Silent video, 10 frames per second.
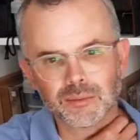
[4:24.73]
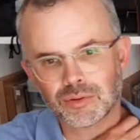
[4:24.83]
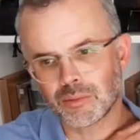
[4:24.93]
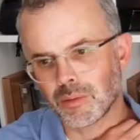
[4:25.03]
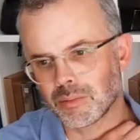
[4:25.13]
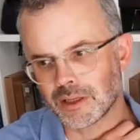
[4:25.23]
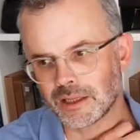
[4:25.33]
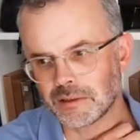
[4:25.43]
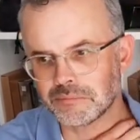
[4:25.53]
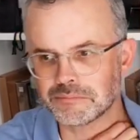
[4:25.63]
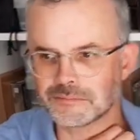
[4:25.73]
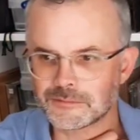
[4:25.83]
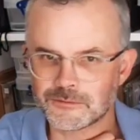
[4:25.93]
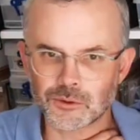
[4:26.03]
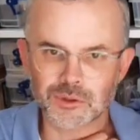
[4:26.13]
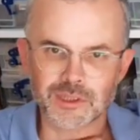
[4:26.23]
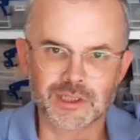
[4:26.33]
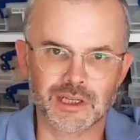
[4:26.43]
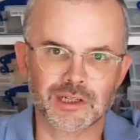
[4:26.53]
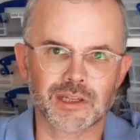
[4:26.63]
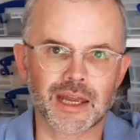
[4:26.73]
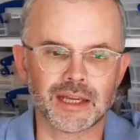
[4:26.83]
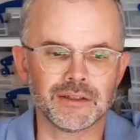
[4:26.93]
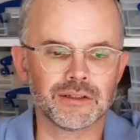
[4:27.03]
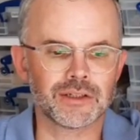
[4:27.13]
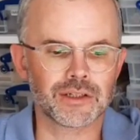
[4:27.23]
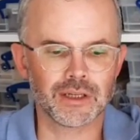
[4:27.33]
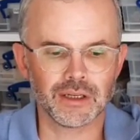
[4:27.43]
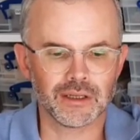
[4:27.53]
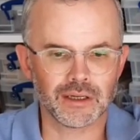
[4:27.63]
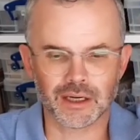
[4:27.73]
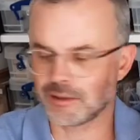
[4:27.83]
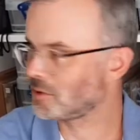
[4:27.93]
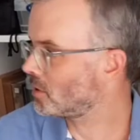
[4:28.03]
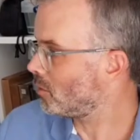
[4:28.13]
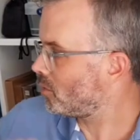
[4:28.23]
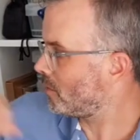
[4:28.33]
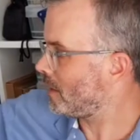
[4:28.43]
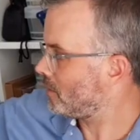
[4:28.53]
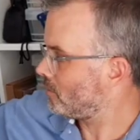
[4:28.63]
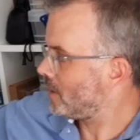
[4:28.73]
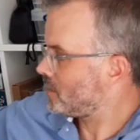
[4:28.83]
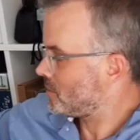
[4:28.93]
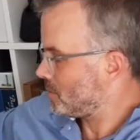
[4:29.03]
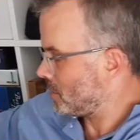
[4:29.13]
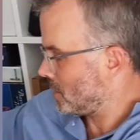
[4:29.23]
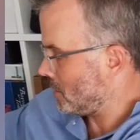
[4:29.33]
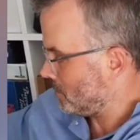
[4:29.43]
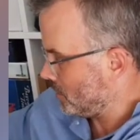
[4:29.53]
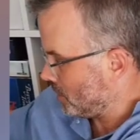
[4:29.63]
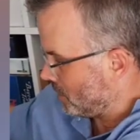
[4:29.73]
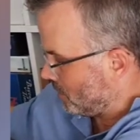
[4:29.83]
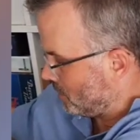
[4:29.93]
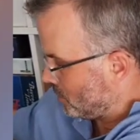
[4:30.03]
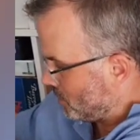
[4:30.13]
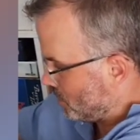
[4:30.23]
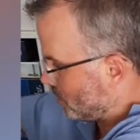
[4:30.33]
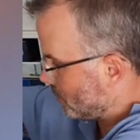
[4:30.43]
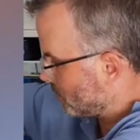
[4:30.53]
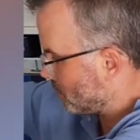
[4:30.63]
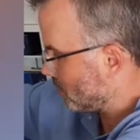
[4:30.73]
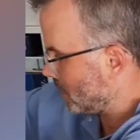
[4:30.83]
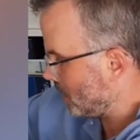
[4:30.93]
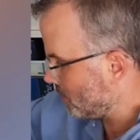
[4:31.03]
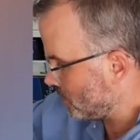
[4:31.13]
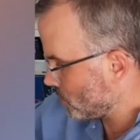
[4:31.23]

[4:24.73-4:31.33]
probably 4 to 6 stands to complement the rest of my Carthaginians, which I've got here as